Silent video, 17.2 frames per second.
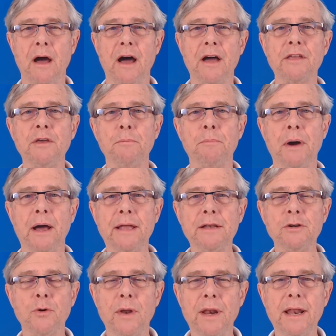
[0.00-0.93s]

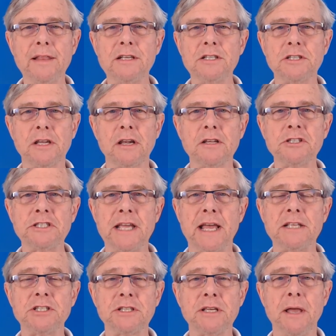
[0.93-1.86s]
occupied creating these little
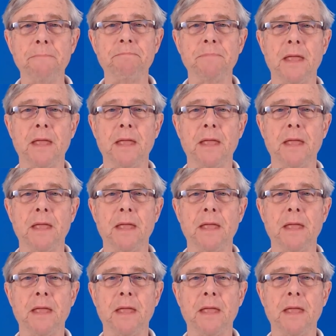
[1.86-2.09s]
sets,